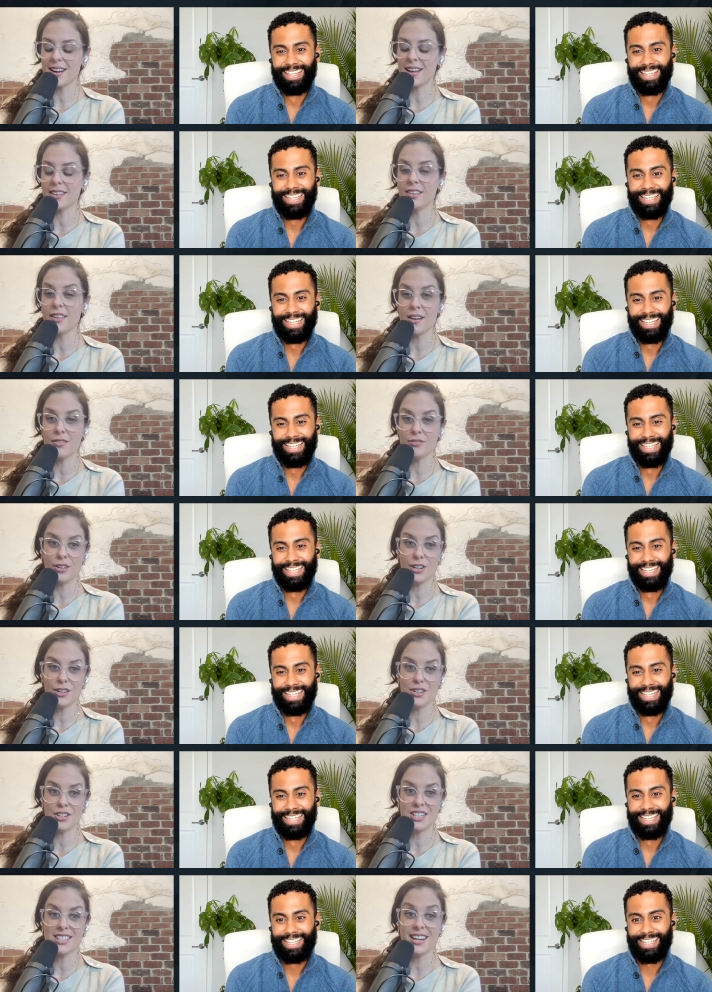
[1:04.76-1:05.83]
Speaker 1: I'd love for you
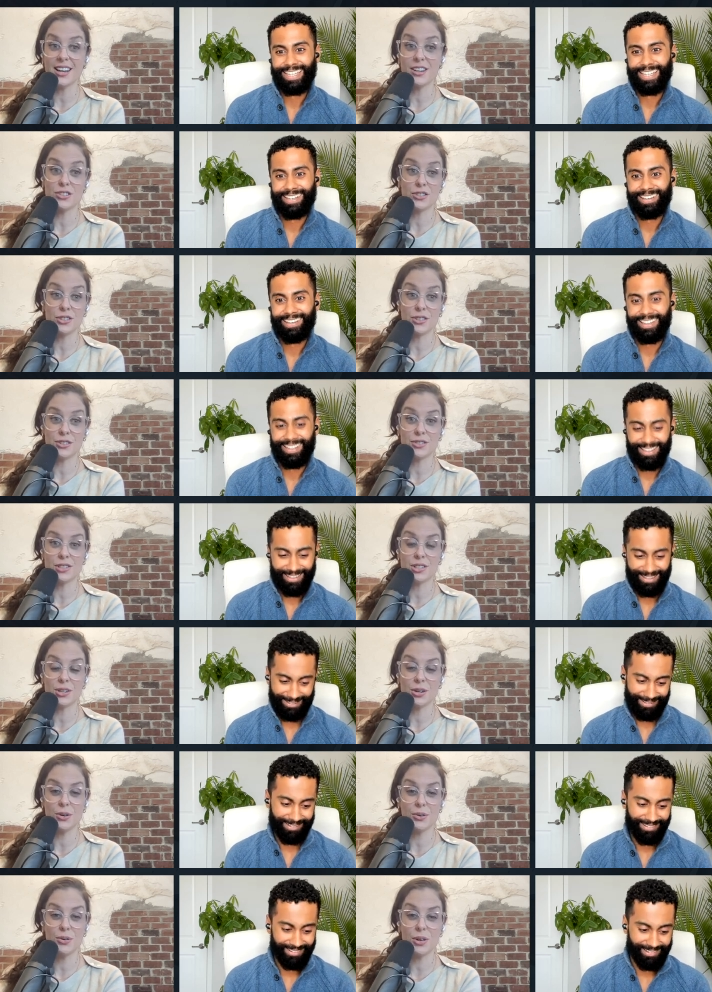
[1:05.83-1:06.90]
to just introduce
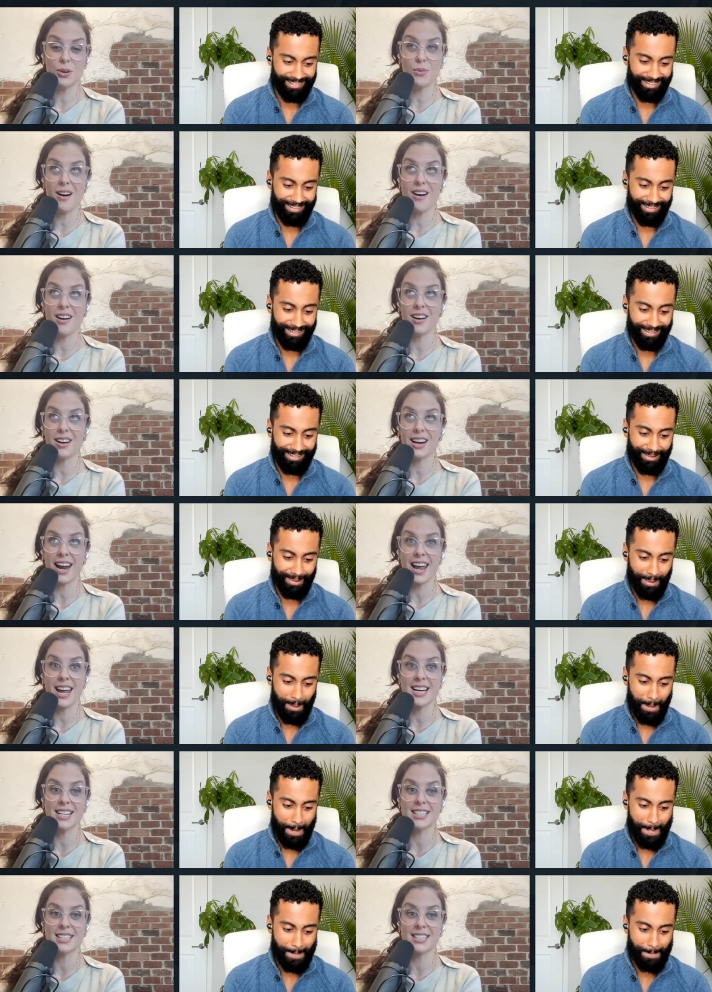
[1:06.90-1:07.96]
who you are
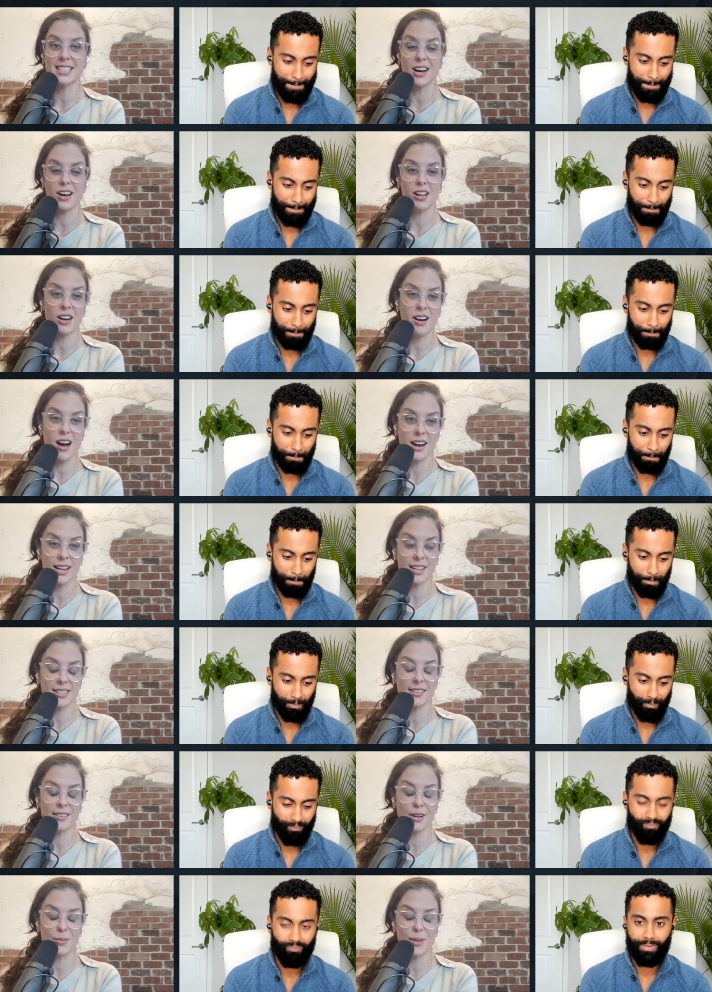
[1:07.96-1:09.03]
and tell our audience a
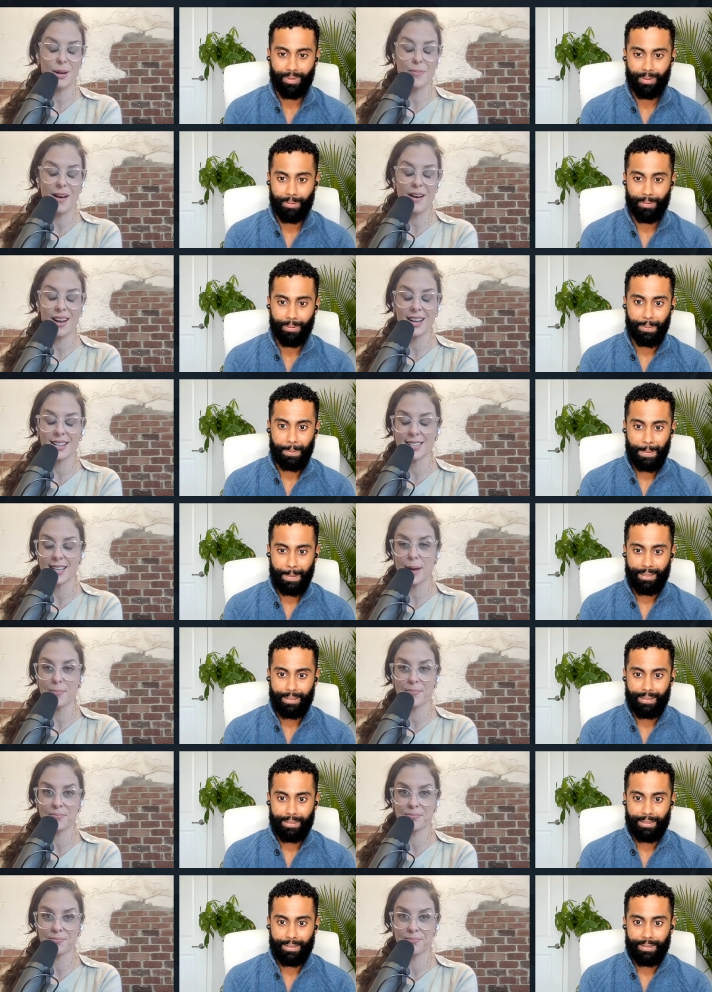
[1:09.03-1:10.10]
little bit about Acelab.
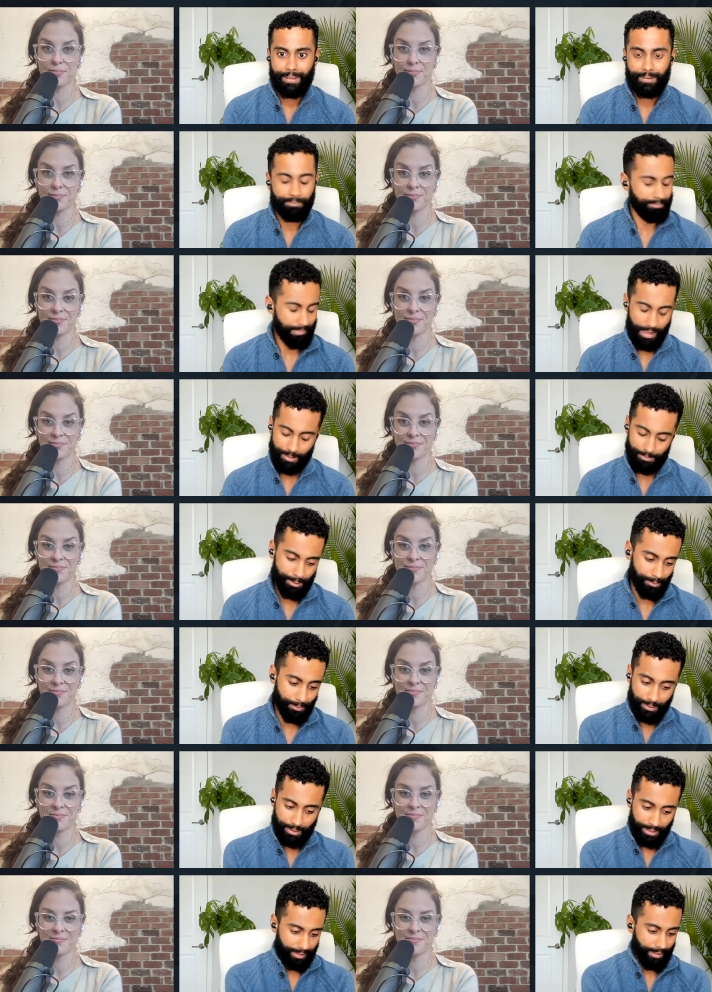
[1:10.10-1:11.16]

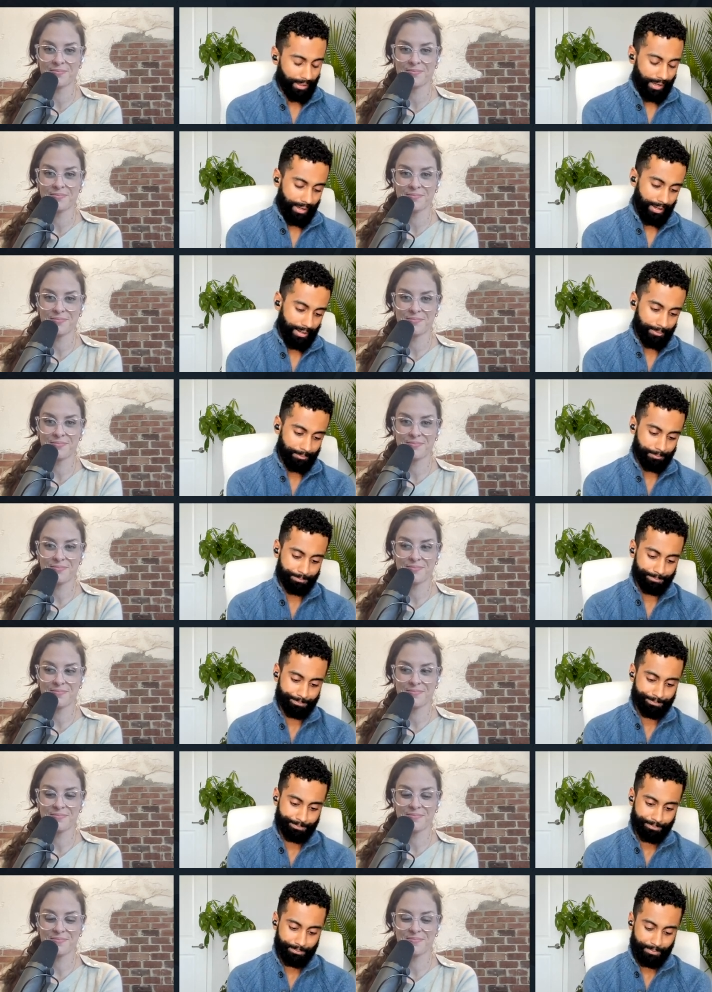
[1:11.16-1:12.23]
Speaker 2: Absolutely.
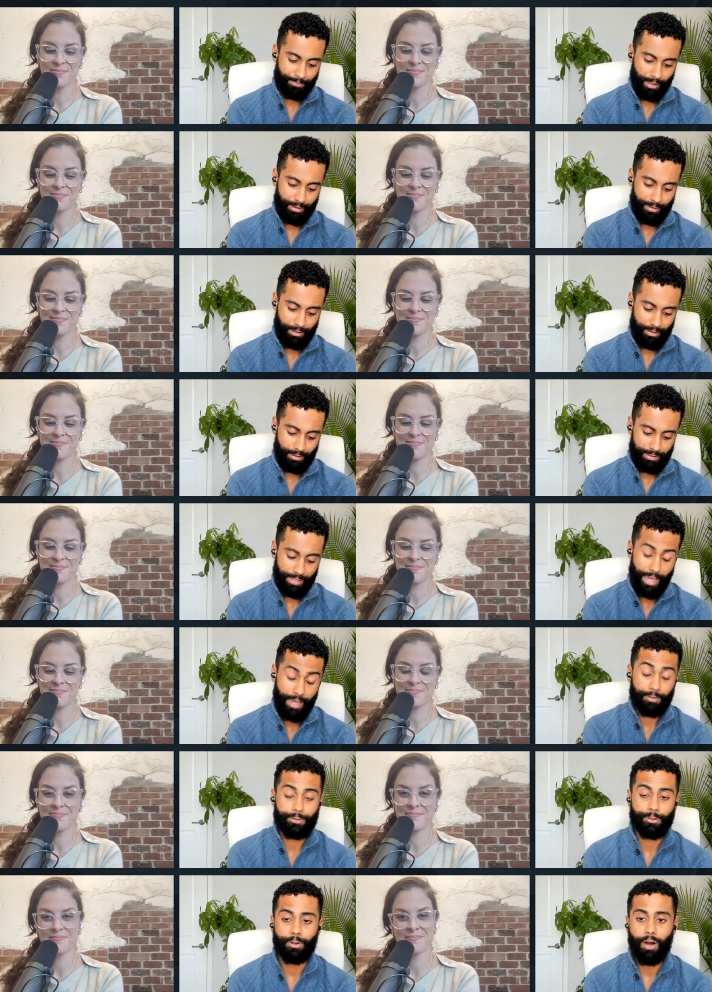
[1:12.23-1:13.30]
Um,
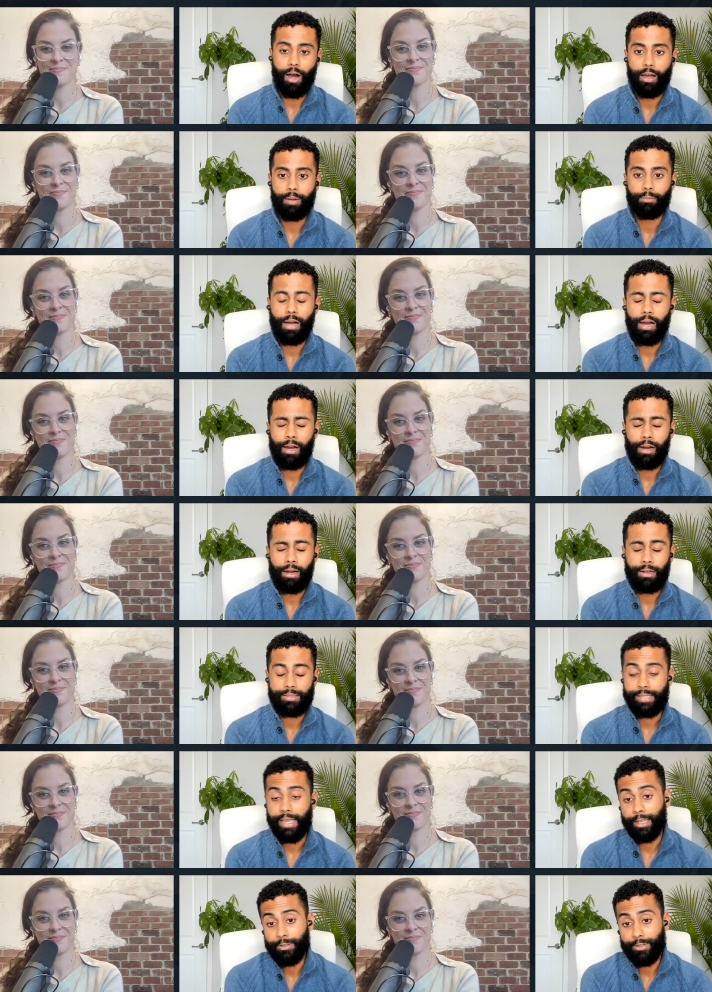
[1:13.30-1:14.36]
yeah, so I'm
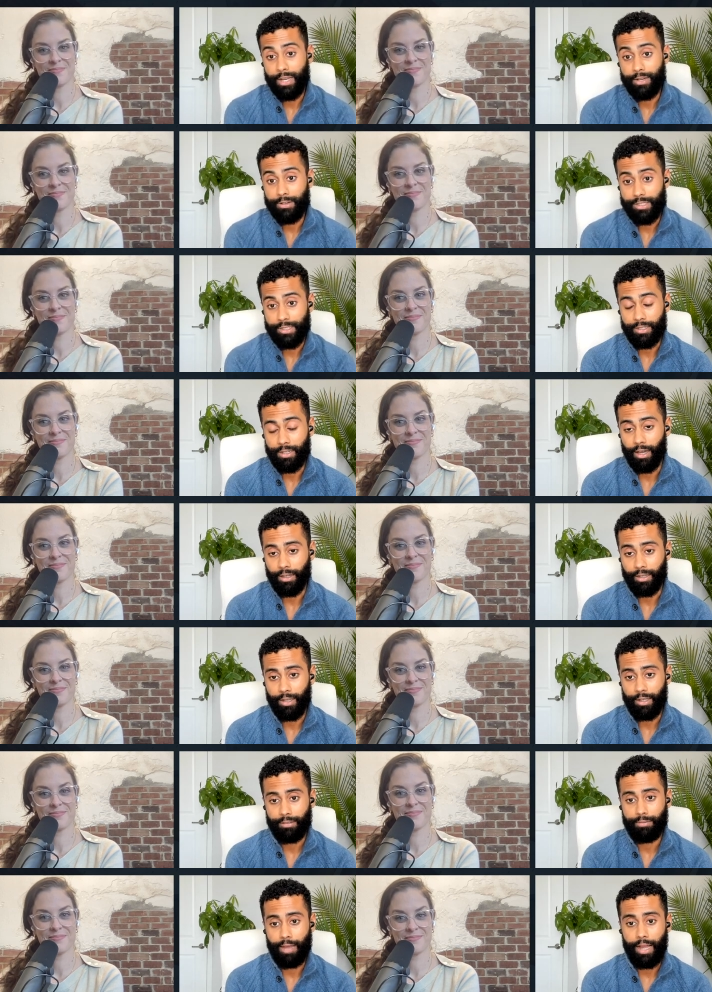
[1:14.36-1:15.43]
a second generation
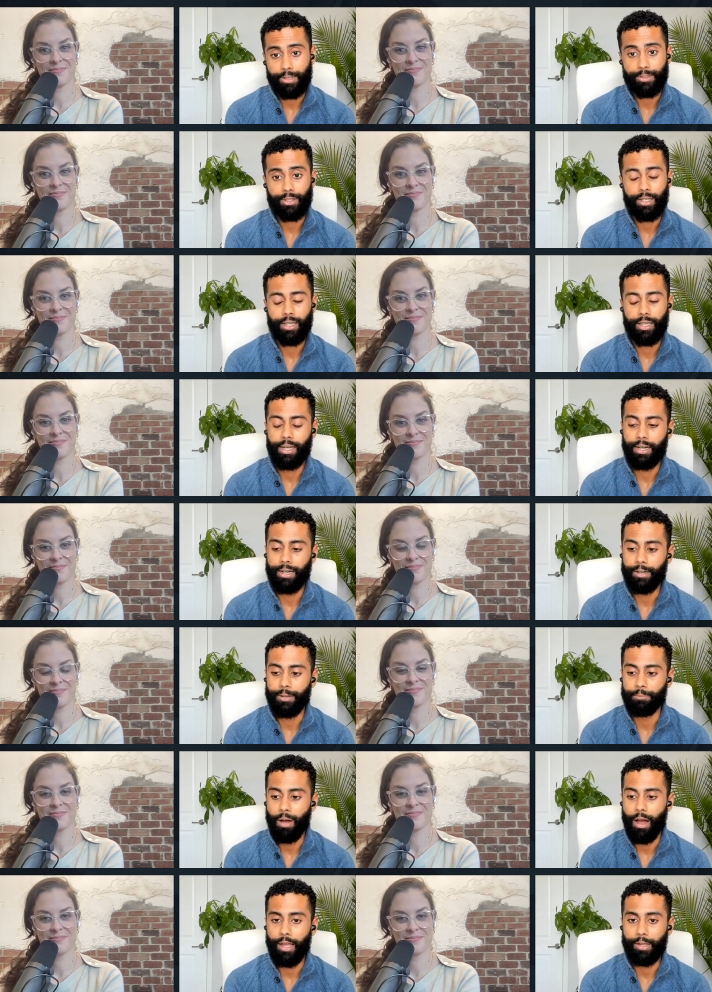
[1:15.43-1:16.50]
architect, actually.
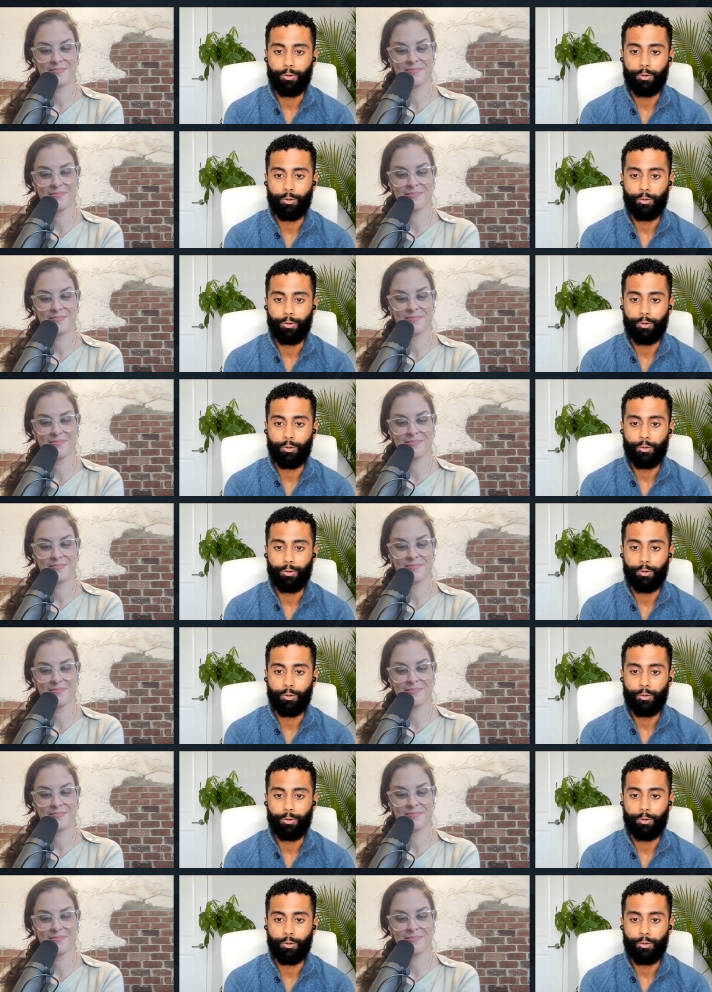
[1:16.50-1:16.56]
Um,